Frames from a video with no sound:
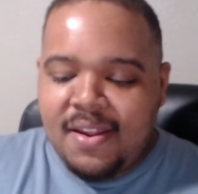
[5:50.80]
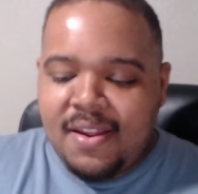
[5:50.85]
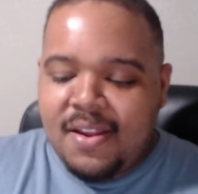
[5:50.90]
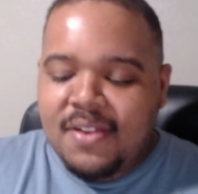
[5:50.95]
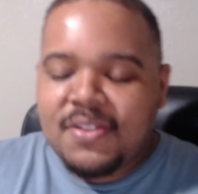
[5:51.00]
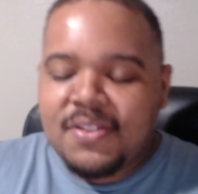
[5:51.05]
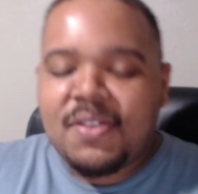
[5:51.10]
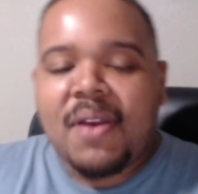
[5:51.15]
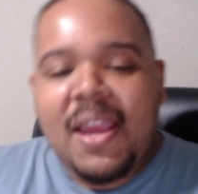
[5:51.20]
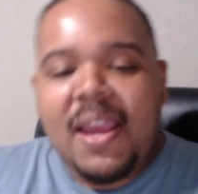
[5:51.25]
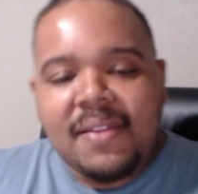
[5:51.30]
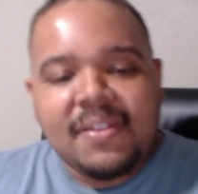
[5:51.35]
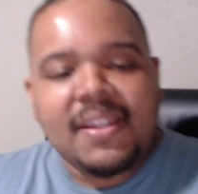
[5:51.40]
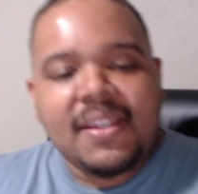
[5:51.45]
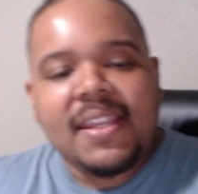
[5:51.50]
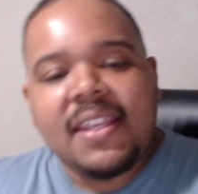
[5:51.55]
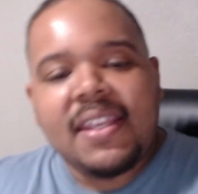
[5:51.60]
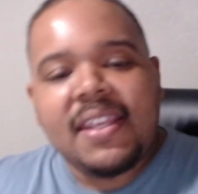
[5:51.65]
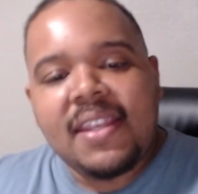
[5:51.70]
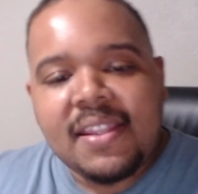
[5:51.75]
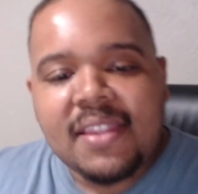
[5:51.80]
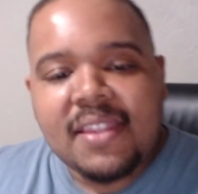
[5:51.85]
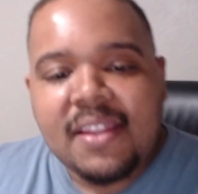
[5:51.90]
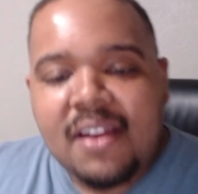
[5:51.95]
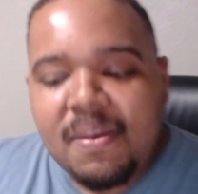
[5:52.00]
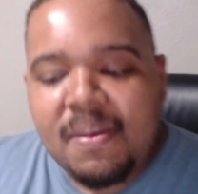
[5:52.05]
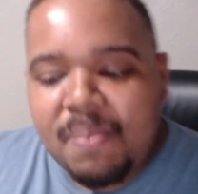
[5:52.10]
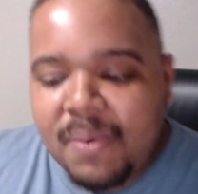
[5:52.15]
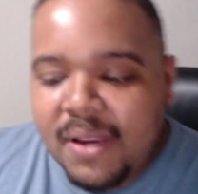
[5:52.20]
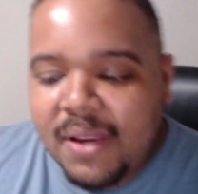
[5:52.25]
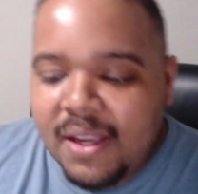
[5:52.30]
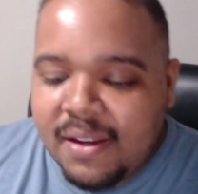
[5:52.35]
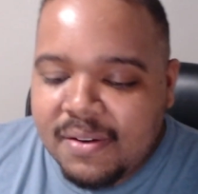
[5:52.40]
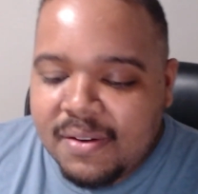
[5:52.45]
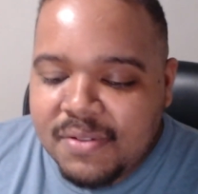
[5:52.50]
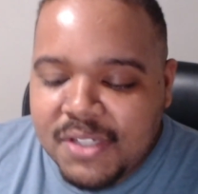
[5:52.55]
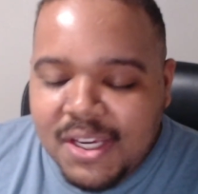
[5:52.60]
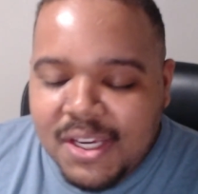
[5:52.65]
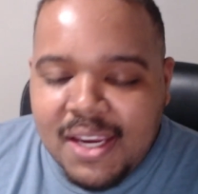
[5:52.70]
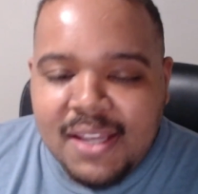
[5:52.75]
So after they get the upper hand
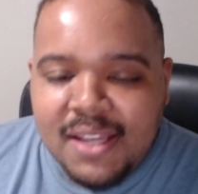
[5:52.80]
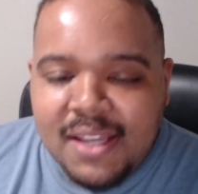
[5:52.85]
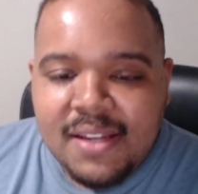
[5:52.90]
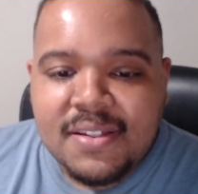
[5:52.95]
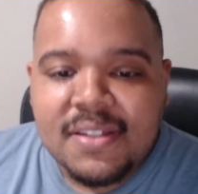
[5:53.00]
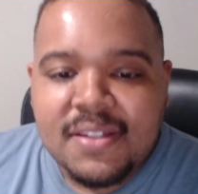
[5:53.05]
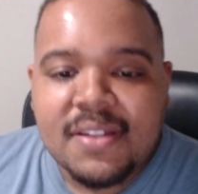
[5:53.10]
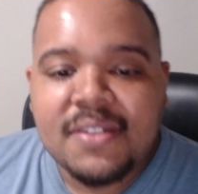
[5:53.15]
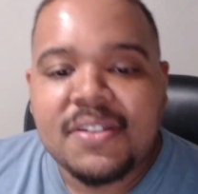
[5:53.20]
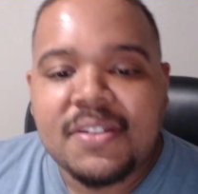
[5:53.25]
on Jadis,